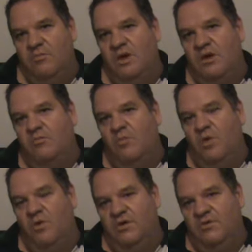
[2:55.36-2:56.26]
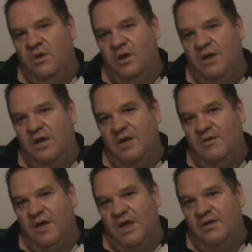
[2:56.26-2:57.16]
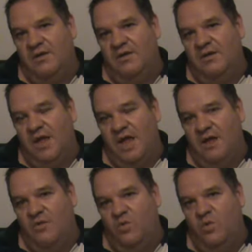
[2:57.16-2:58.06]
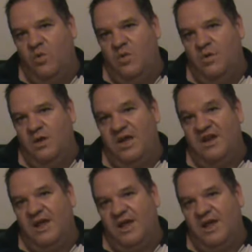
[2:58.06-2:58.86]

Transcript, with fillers: Many more are dying out of war and